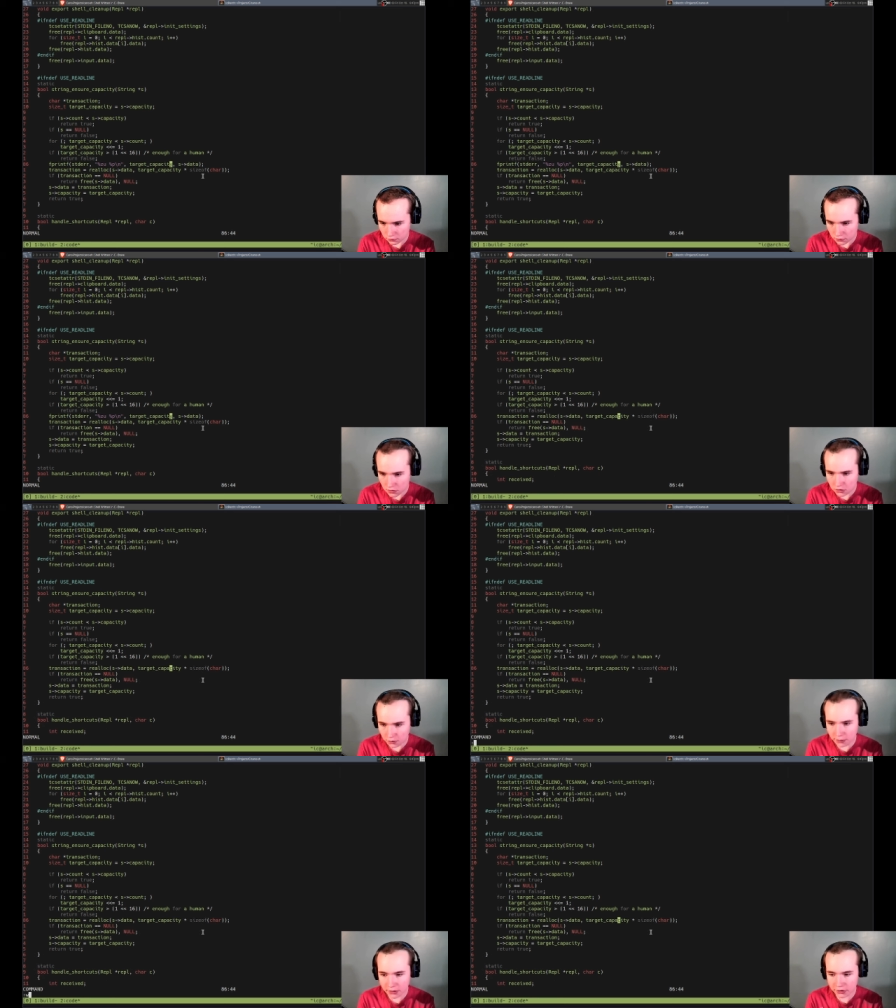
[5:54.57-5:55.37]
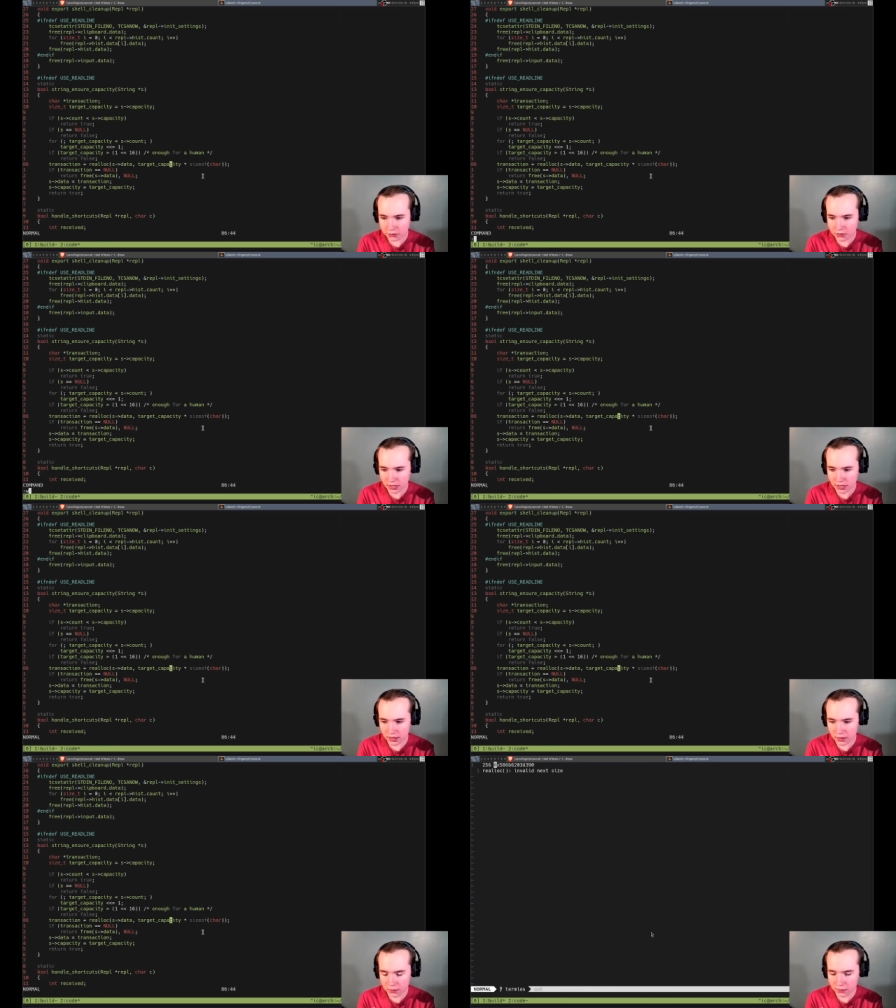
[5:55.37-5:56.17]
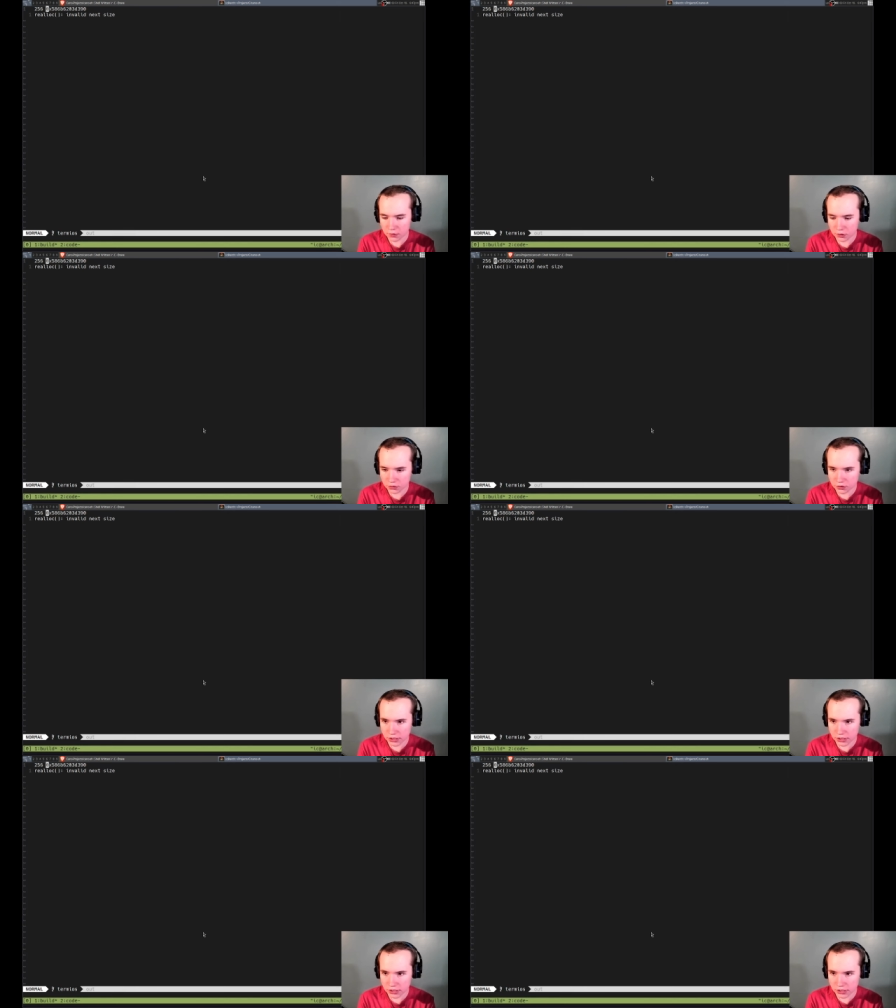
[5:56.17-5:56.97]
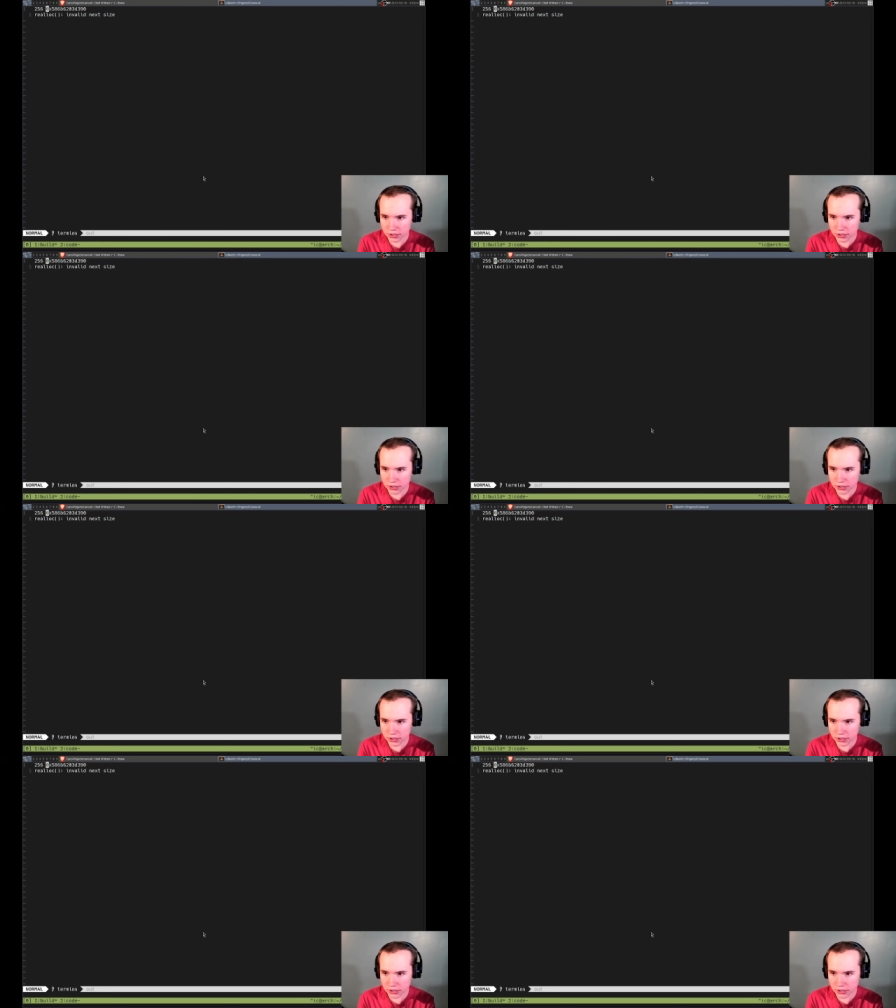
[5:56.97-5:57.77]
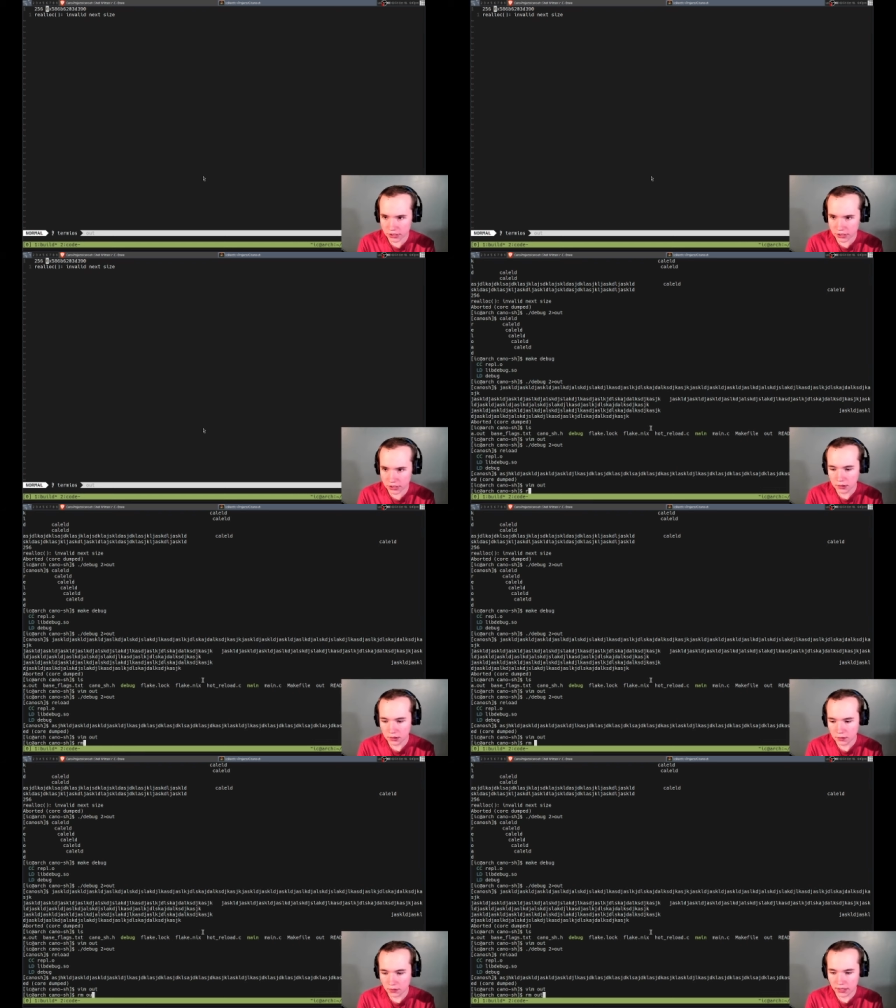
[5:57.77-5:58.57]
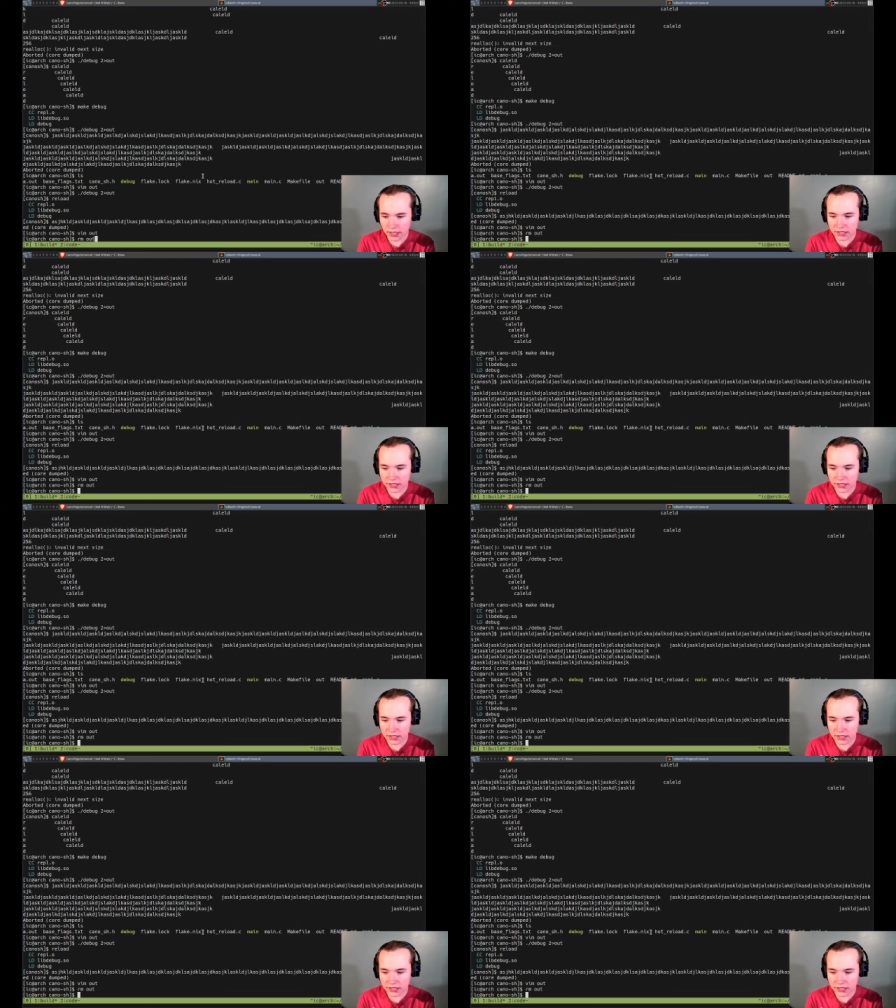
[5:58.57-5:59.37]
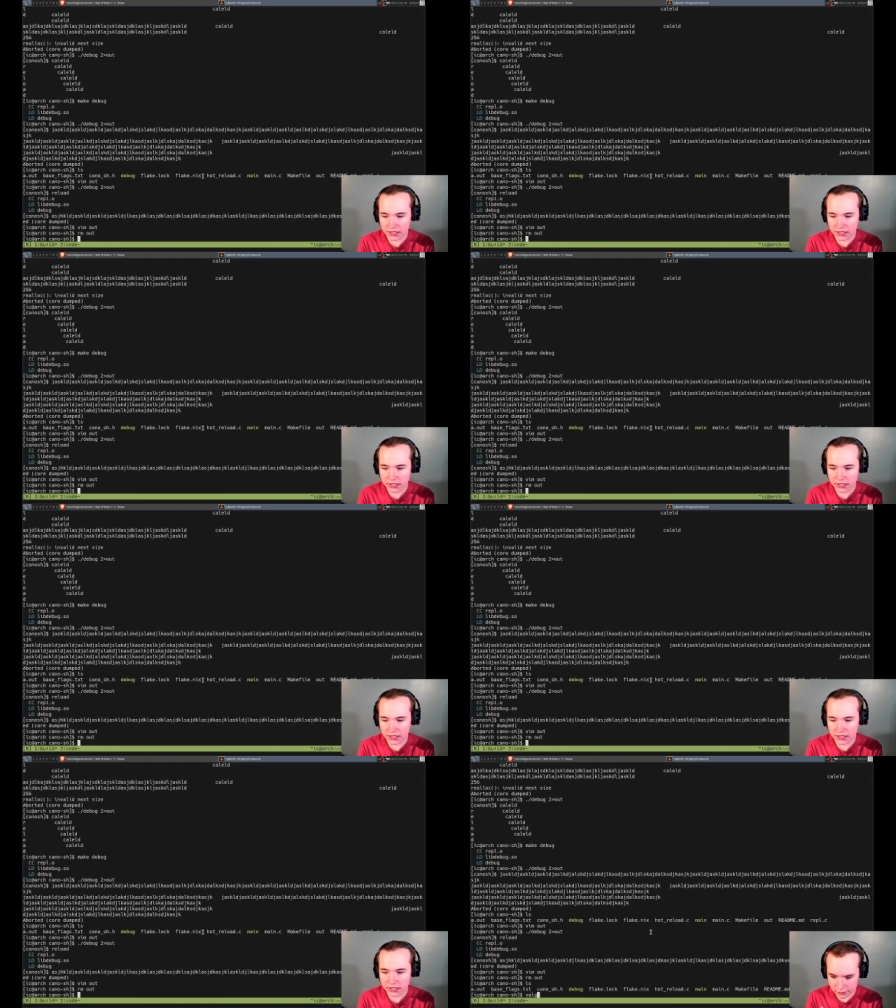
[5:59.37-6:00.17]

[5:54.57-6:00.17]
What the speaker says: So maybe I'll use GDB. Well, actually, I don't know that. I'll try Valor.